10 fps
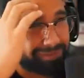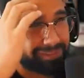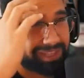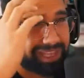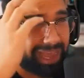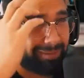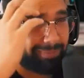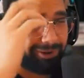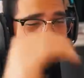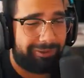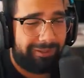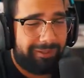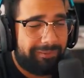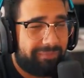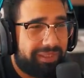to the cat, bro?
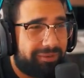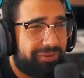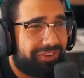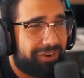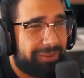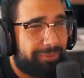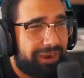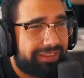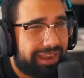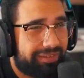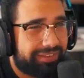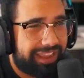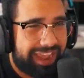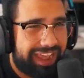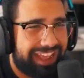He was shooting bullets out of his
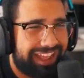eye.